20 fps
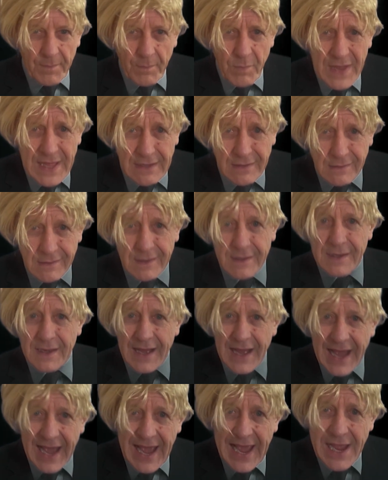Well,
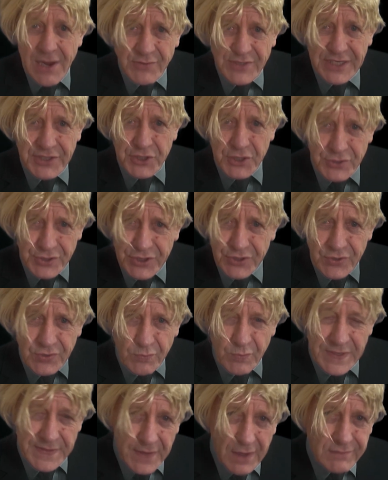how did you do
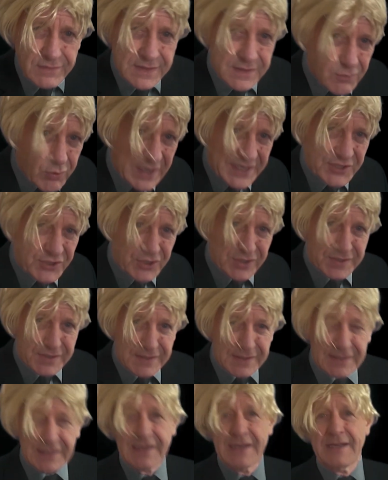with those
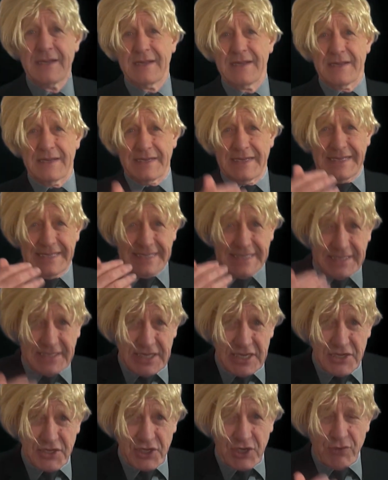questions?
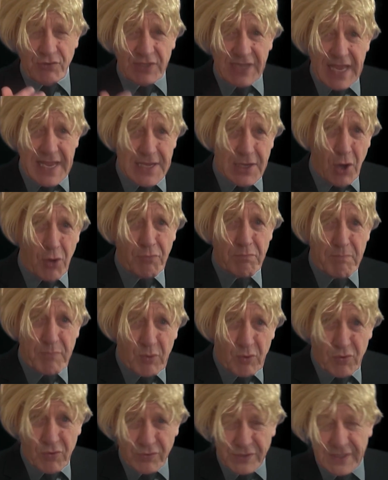Did you take on
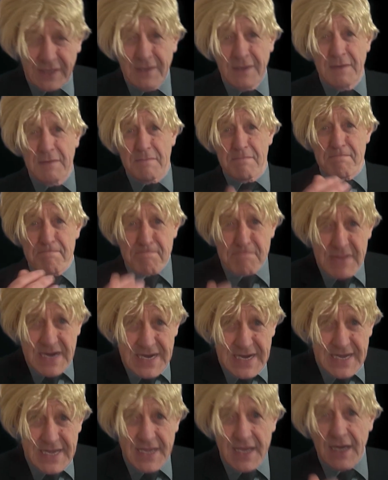board
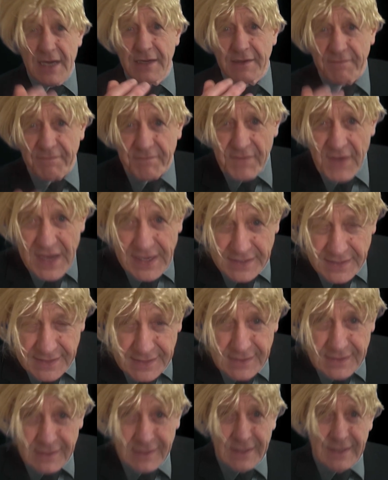my
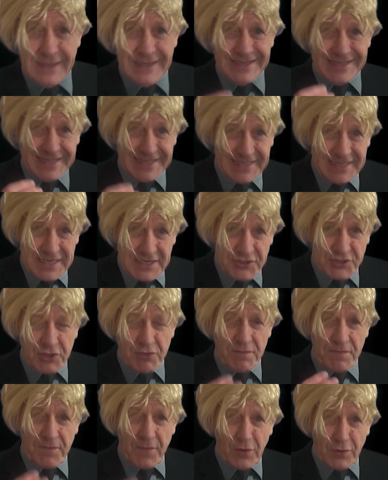advice? Did
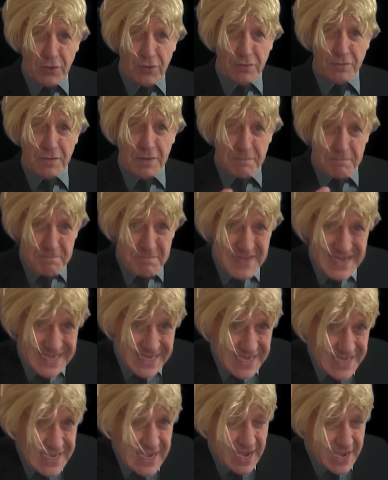you follow
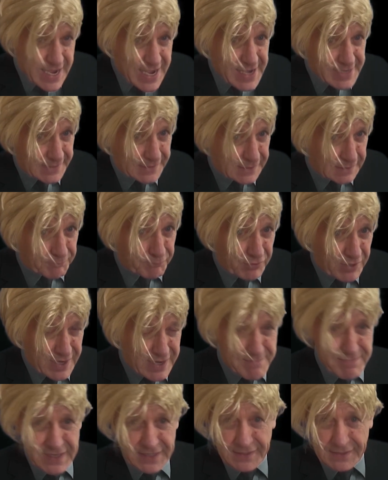me,
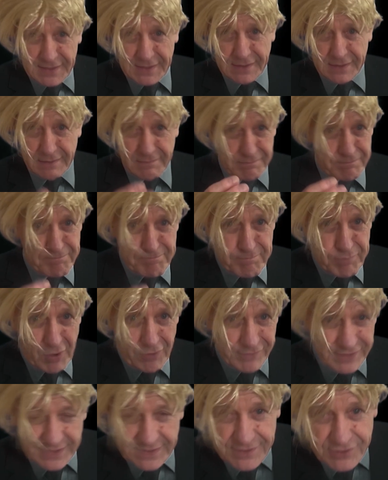ex-Prime Minister
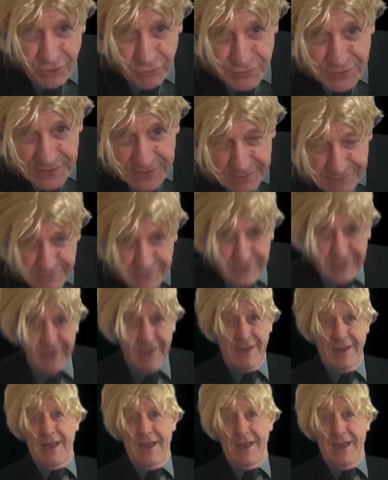Boris Johnson,